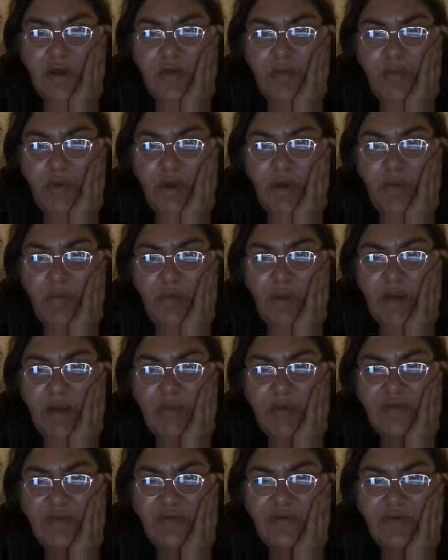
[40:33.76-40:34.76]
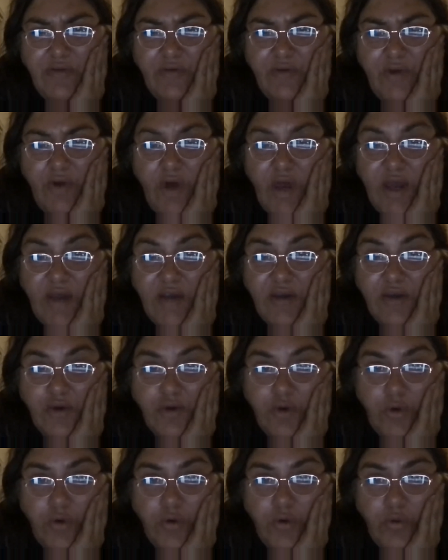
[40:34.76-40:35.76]
by a publicist, and I had to
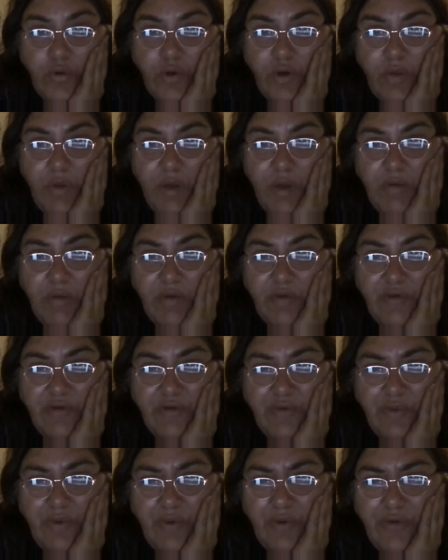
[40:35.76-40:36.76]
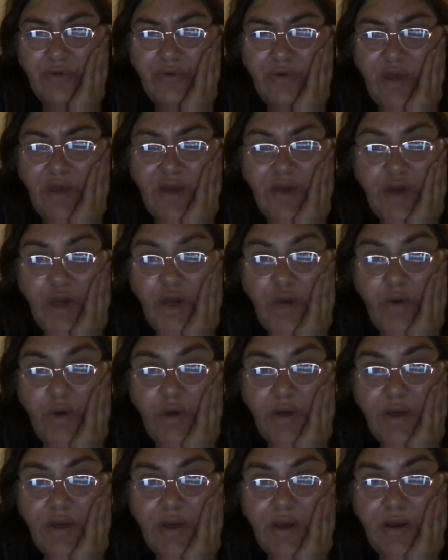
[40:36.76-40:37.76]
Google what a publicist was. I had no
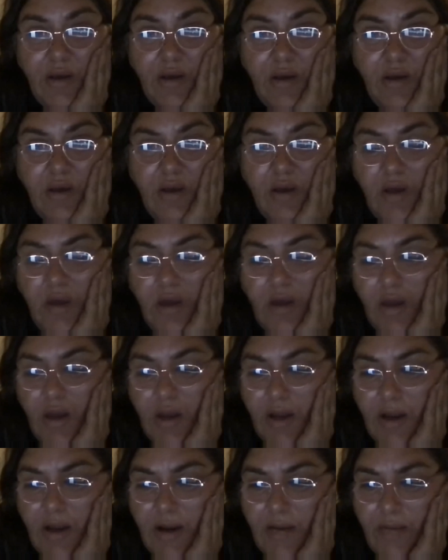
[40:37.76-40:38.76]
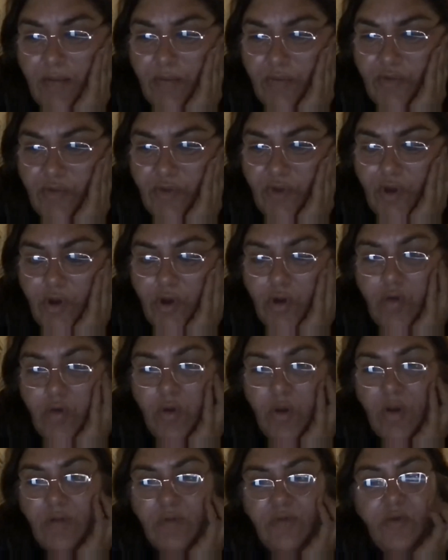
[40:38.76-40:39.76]
idea.
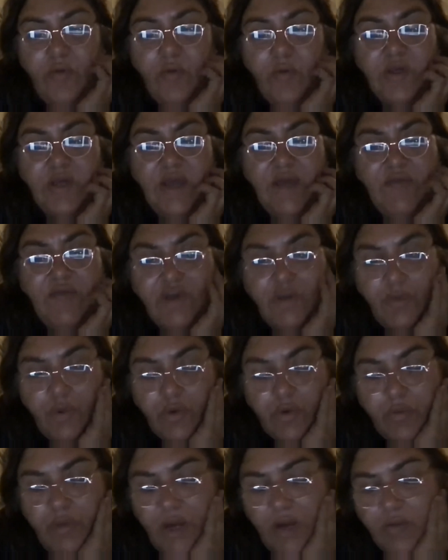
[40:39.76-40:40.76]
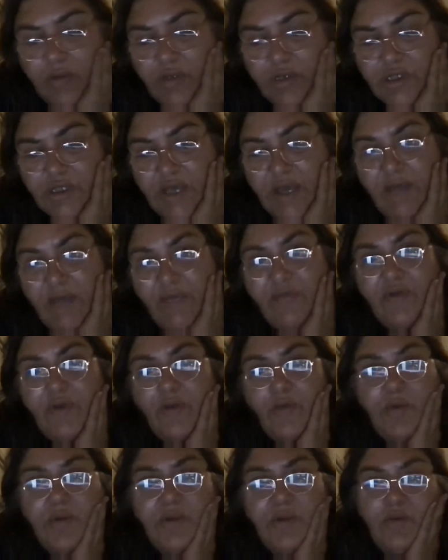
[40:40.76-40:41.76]
So when you have your book published, you have
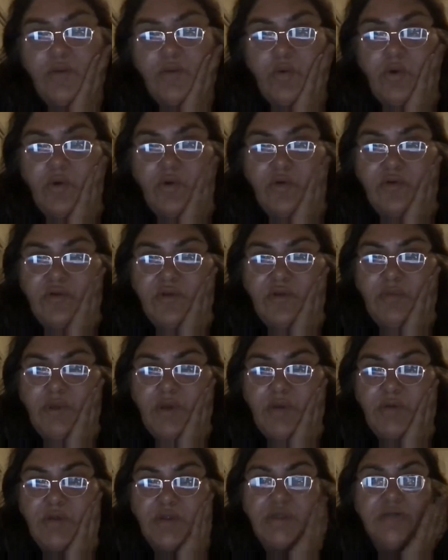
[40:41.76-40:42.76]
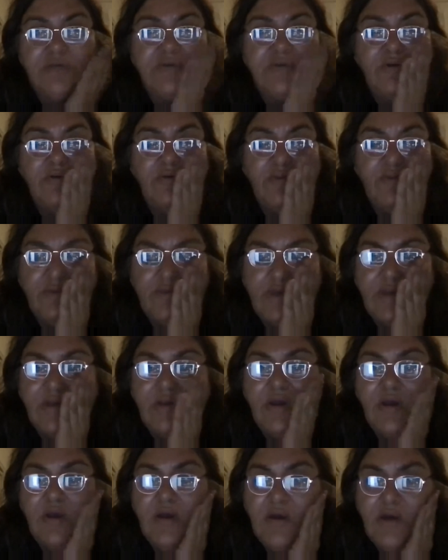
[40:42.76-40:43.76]
someone that works in the publisher's office that
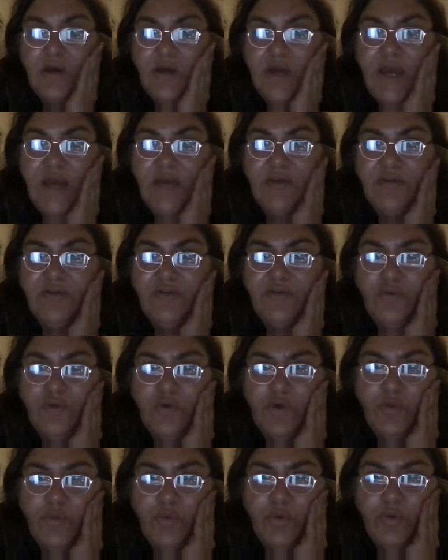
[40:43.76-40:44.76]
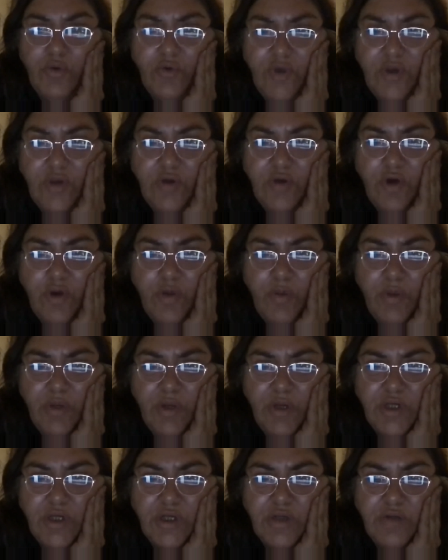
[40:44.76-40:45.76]
enters all your books in
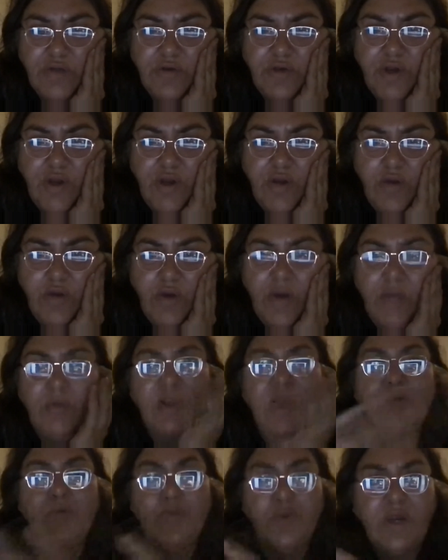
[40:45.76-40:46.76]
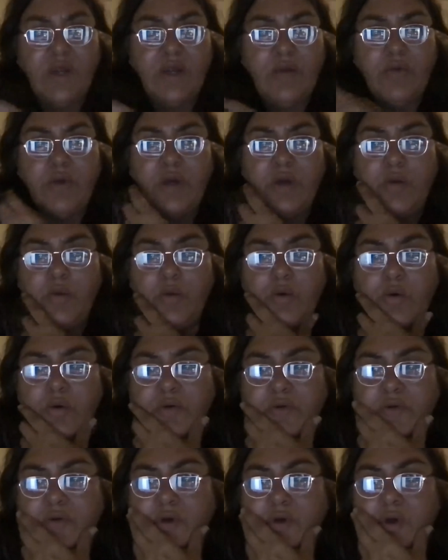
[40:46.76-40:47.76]
competitions, you know, literary awards.